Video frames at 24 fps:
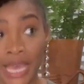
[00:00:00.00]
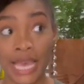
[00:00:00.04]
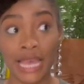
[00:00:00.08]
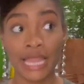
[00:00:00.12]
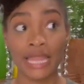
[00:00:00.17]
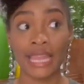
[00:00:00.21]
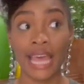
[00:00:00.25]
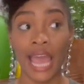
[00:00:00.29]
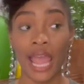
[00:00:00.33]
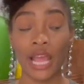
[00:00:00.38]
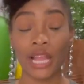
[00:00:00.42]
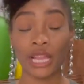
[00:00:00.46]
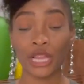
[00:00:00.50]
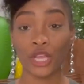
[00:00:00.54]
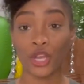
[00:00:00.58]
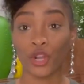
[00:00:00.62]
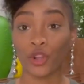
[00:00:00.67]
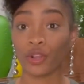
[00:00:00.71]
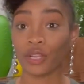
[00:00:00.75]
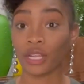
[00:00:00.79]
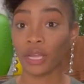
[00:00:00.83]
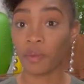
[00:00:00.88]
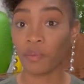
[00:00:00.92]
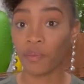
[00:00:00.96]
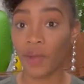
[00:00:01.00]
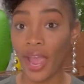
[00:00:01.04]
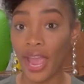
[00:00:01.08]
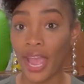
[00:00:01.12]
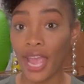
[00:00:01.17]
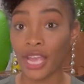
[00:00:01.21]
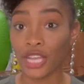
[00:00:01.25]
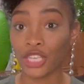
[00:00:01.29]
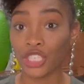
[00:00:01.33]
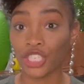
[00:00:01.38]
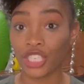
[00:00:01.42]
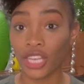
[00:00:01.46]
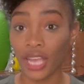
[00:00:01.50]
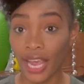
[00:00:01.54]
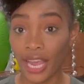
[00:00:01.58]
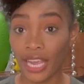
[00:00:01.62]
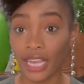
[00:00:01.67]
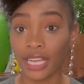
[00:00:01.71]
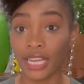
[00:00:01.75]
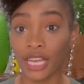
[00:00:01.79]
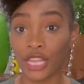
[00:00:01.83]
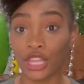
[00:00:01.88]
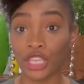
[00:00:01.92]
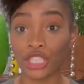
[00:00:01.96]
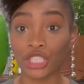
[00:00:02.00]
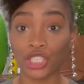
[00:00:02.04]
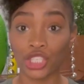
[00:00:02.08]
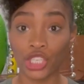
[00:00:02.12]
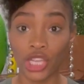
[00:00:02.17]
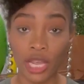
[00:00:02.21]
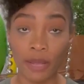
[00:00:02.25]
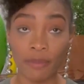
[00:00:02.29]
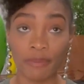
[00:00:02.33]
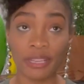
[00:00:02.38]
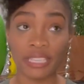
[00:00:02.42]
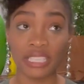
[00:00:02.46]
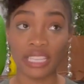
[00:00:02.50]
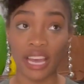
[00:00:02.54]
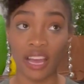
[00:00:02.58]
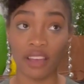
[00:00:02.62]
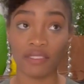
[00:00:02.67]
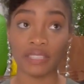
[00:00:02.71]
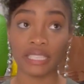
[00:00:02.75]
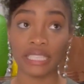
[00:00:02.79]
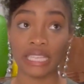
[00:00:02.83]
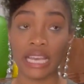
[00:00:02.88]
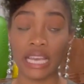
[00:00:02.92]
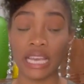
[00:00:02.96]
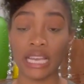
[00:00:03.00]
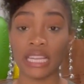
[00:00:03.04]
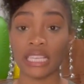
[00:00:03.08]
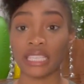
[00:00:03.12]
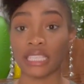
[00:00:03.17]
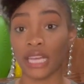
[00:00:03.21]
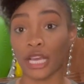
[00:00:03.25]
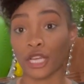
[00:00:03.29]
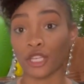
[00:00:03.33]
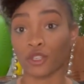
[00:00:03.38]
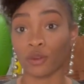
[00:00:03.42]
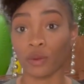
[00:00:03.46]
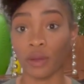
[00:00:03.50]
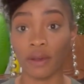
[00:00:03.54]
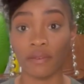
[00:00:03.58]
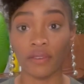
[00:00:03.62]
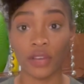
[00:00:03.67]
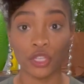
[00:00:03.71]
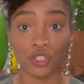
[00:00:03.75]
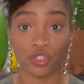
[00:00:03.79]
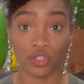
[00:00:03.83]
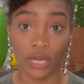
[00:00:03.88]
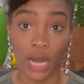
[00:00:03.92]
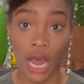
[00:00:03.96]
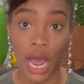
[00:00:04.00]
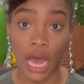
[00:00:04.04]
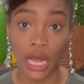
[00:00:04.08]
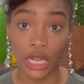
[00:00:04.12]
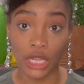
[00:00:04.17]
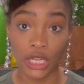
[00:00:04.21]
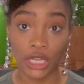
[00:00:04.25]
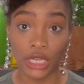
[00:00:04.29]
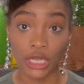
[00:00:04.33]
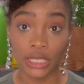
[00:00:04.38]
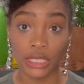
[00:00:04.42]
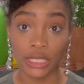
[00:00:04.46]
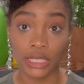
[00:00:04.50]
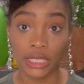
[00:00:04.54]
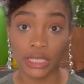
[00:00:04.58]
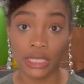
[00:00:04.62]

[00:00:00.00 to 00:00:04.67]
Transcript: They literally range like the cheapest I've seen is like $1,200